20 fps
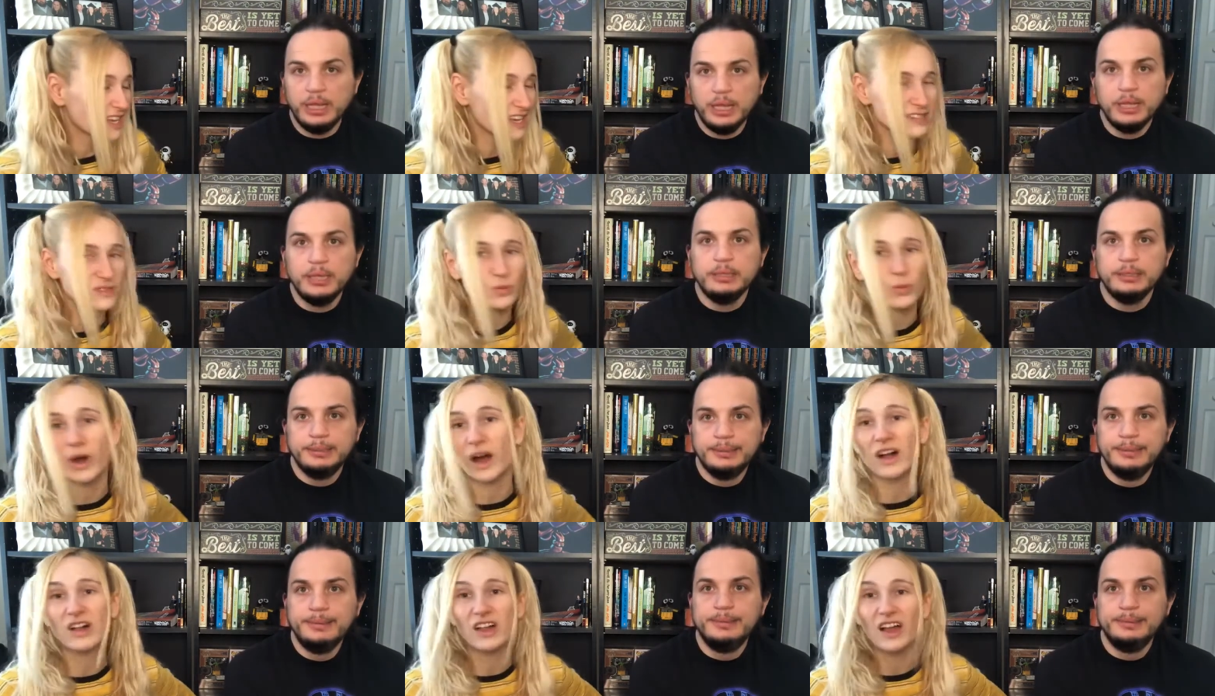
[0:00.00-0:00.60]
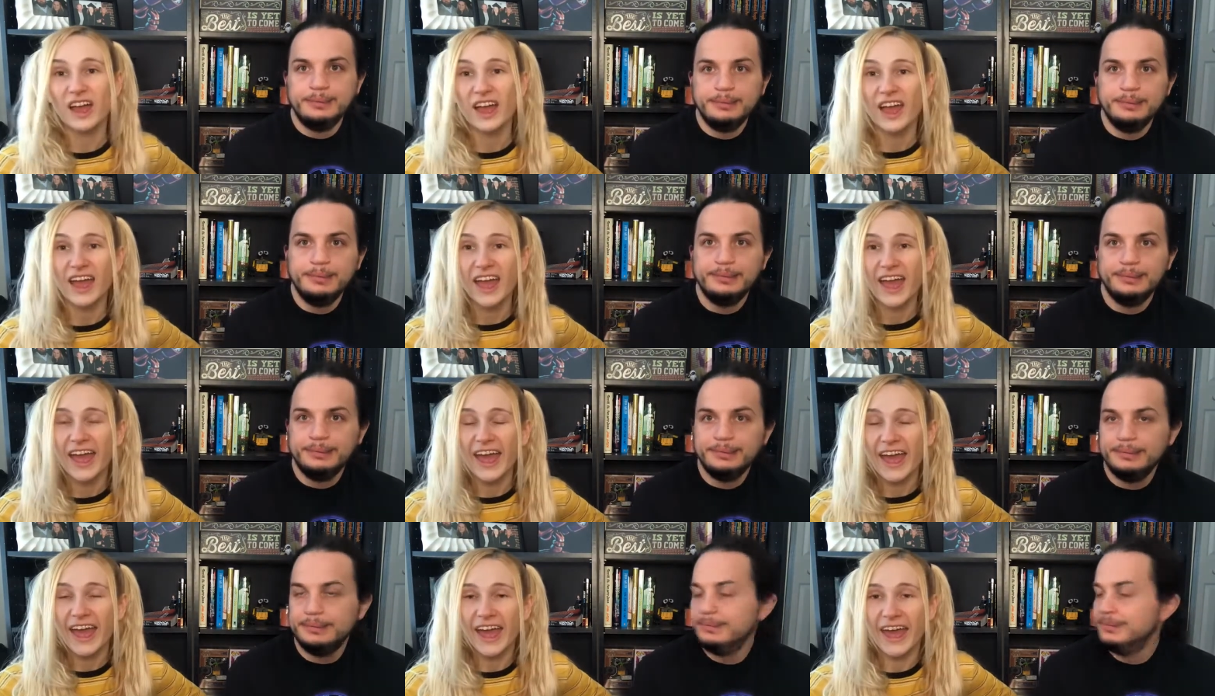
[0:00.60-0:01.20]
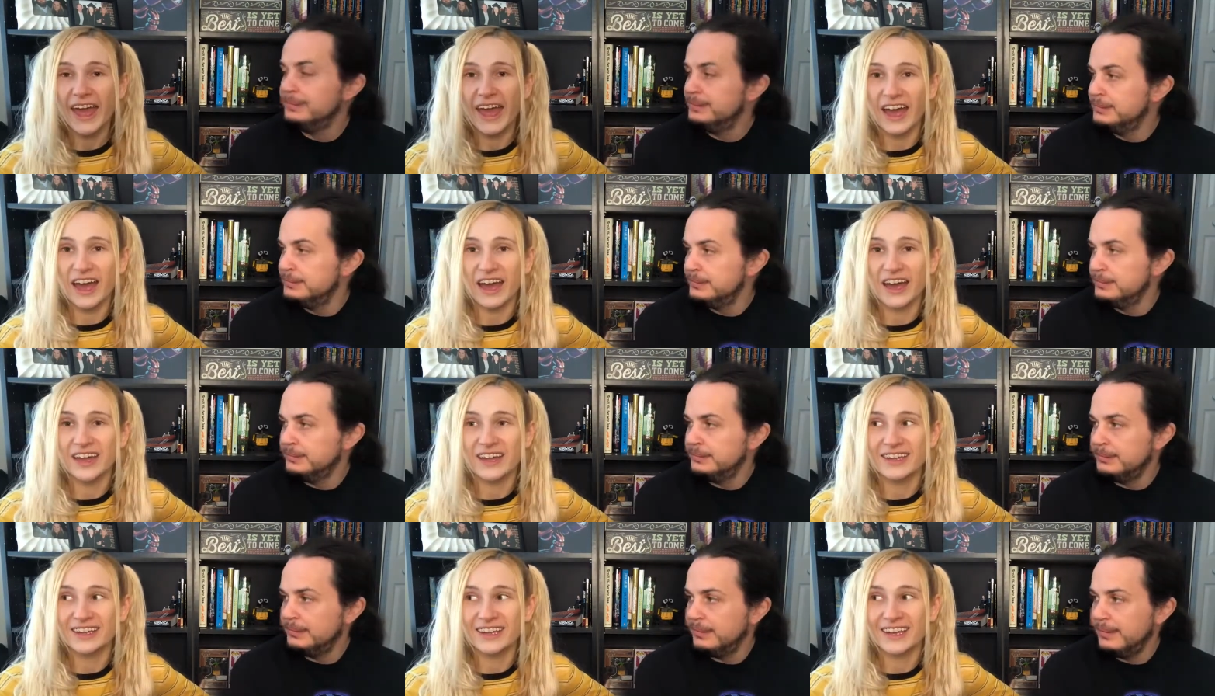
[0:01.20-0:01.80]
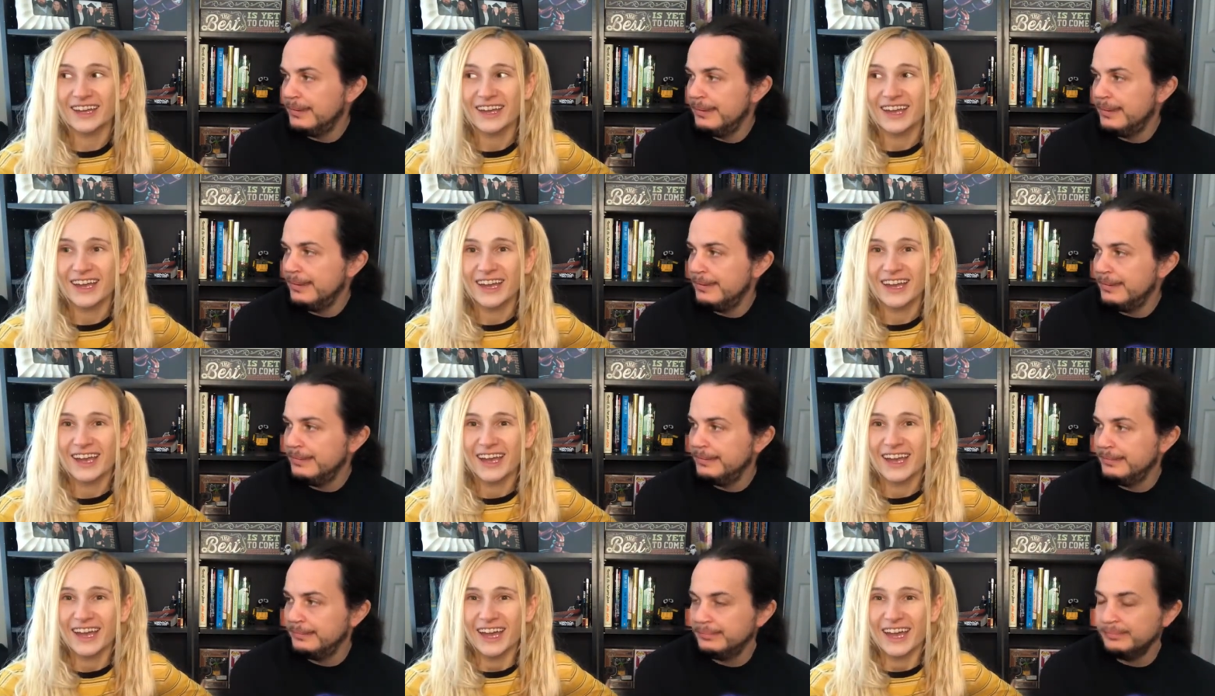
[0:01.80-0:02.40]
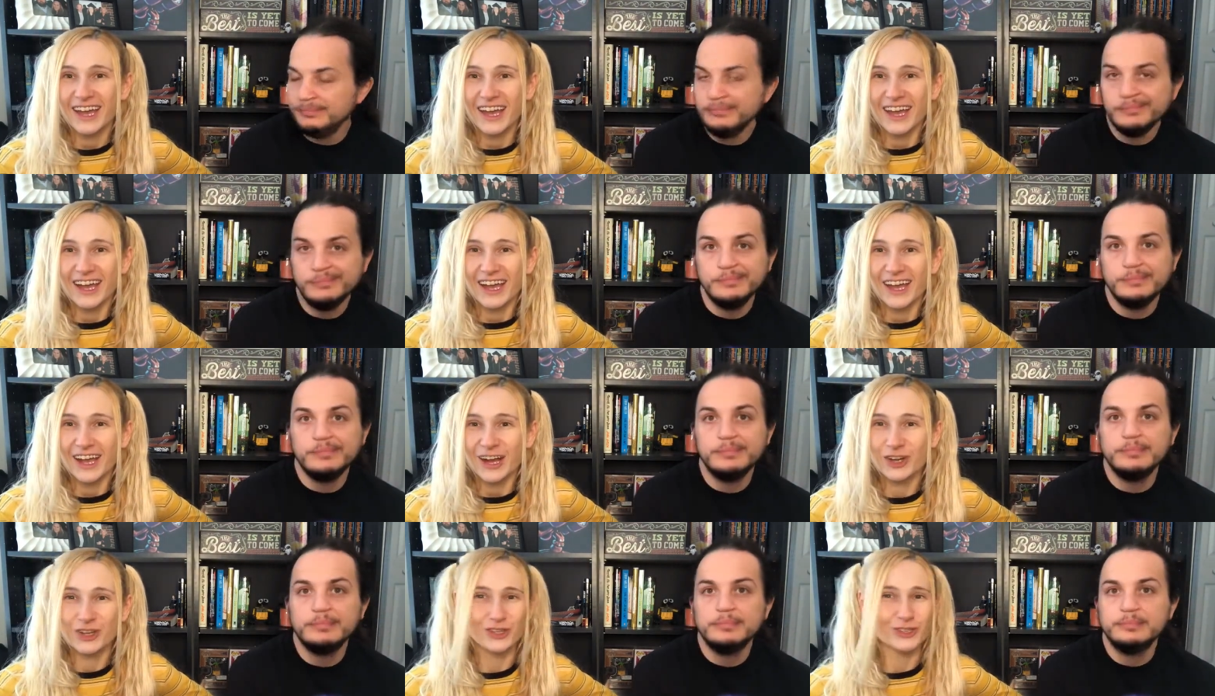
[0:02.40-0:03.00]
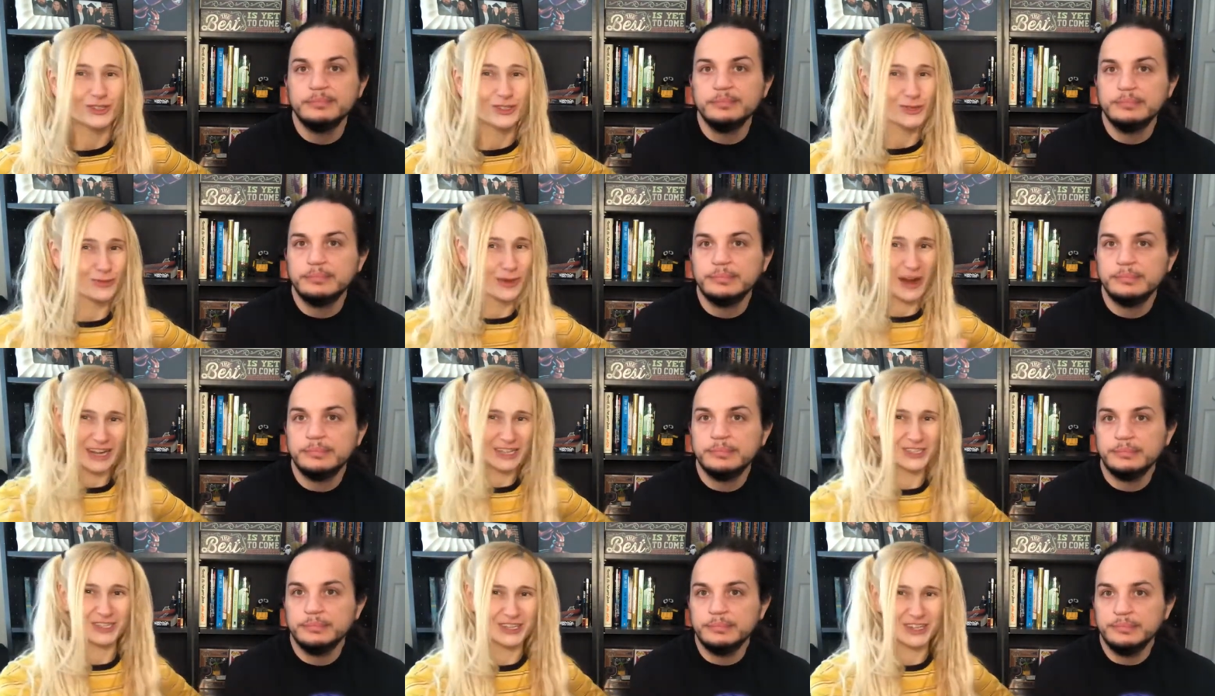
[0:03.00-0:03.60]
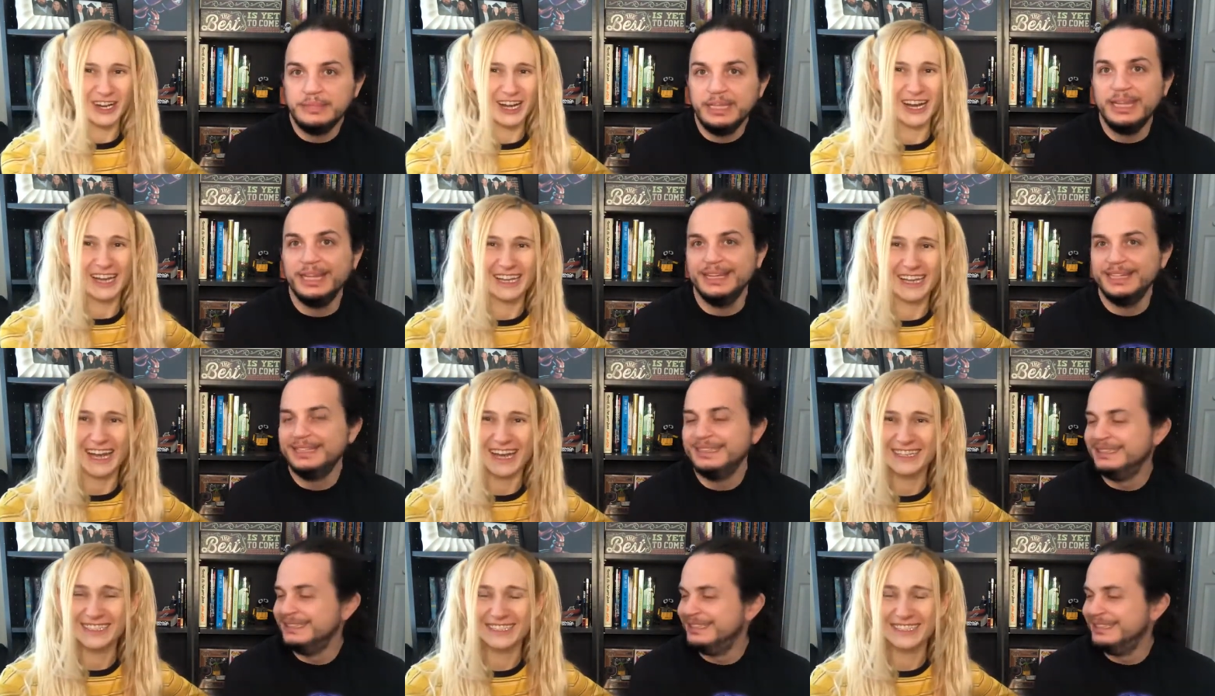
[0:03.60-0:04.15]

Speaker 1: as well and or your director yeah. i guess